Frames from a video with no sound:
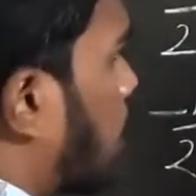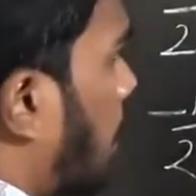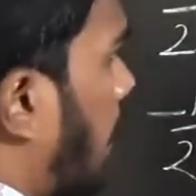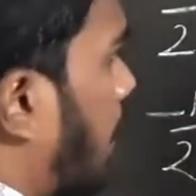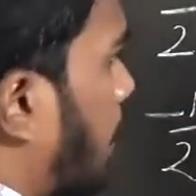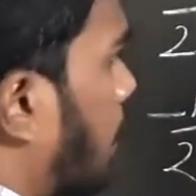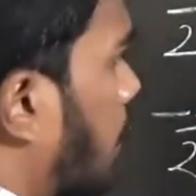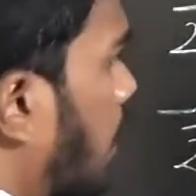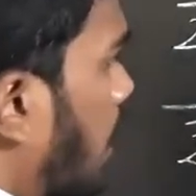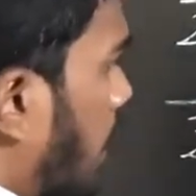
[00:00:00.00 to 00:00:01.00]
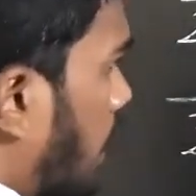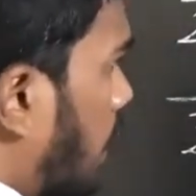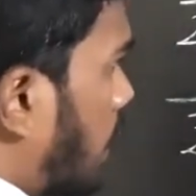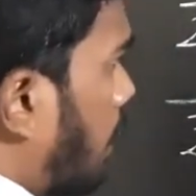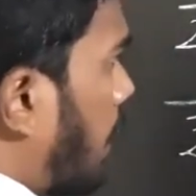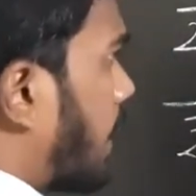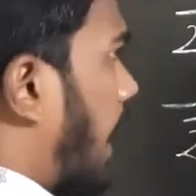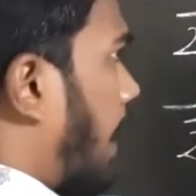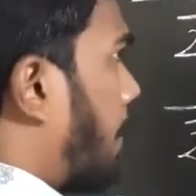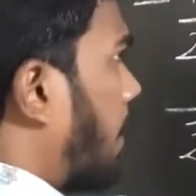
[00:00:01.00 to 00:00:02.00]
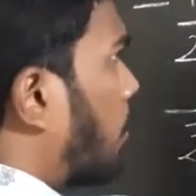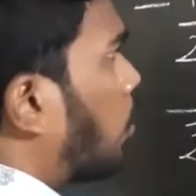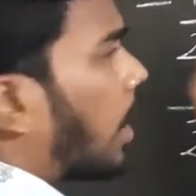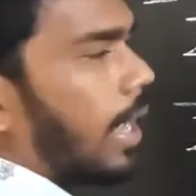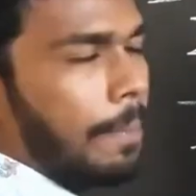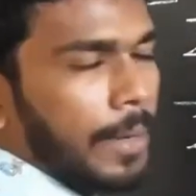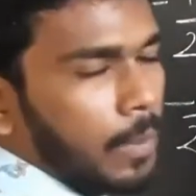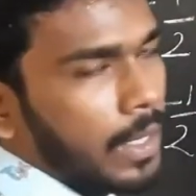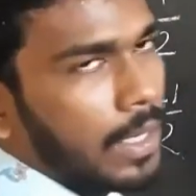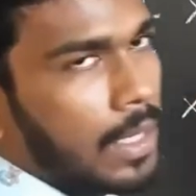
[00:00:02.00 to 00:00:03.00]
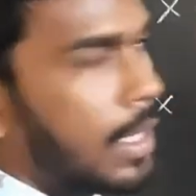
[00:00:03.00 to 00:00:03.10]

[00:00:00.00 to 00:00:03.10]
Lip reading: 1 by 2. This symbol can be moved upward